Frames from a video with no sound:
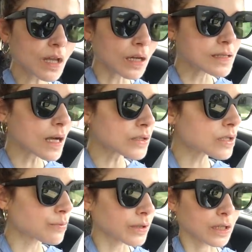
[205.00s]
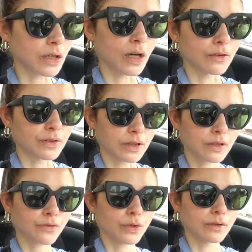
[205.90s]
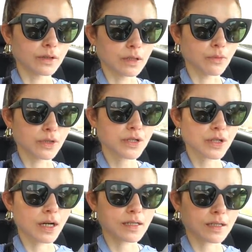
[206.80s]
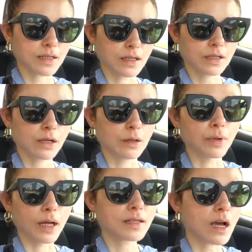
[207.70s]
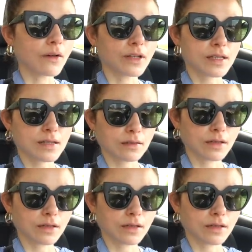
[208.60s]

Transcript: it's actually pretty good if you're looking for a really moisturizing sunscreen but it's obvious